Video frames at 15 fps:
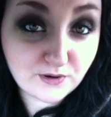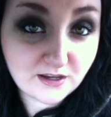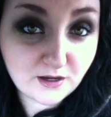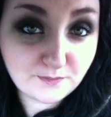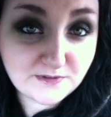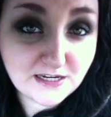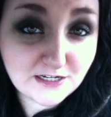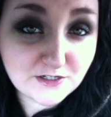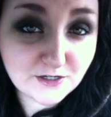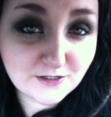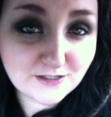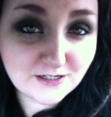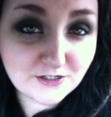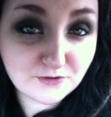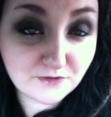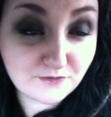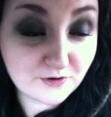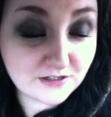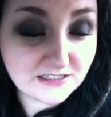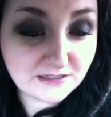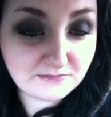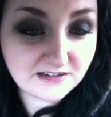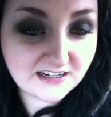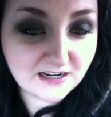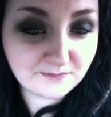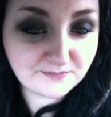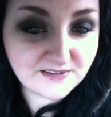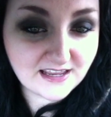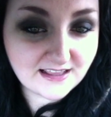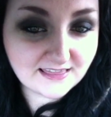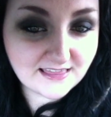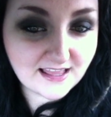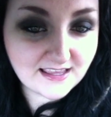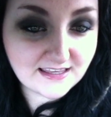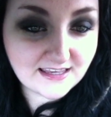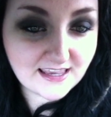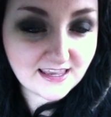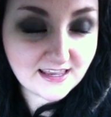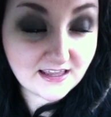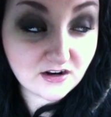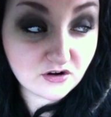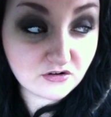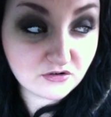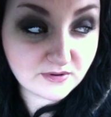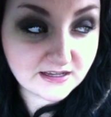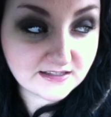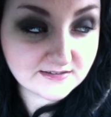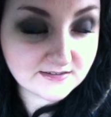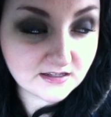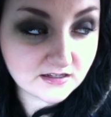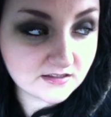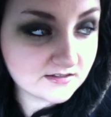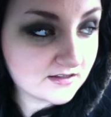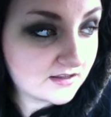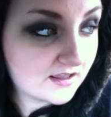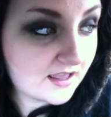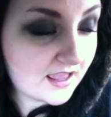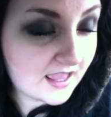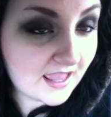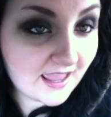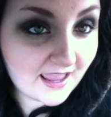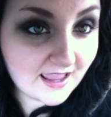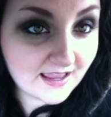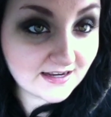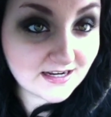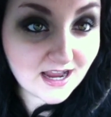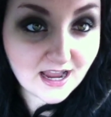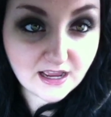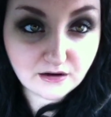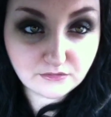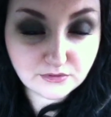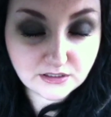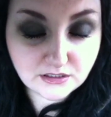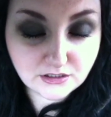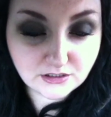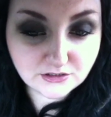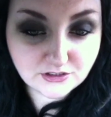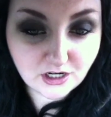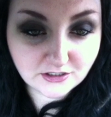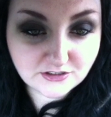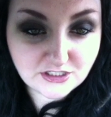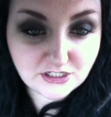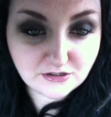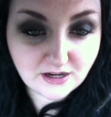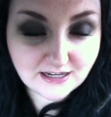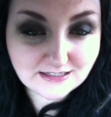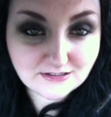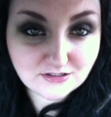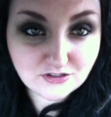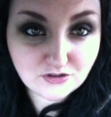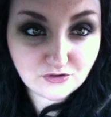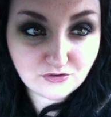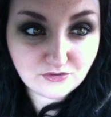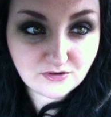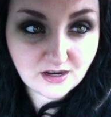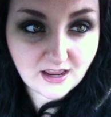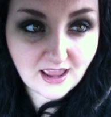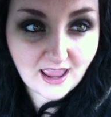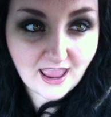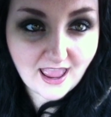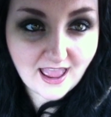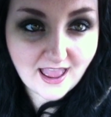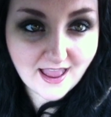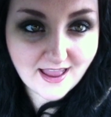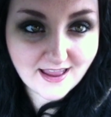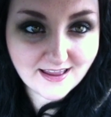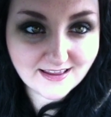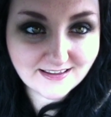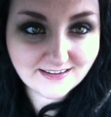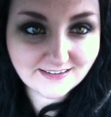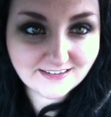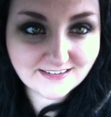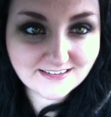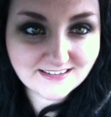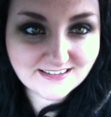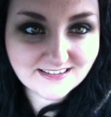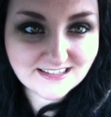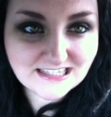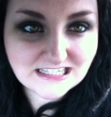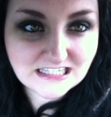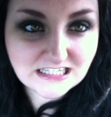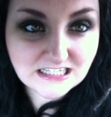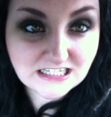quick update turned into a 14-minute update like it always does. And I will talk to you guys soon as,